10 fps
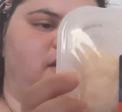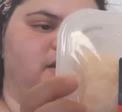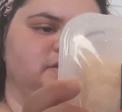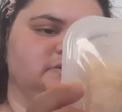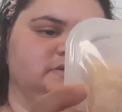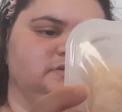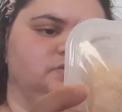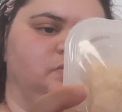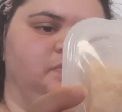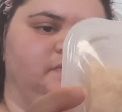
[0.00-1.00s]
I use
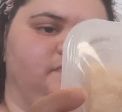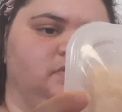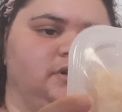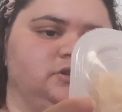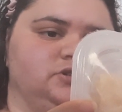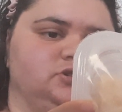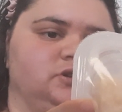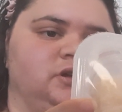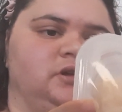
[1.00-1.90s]
soup for lunch.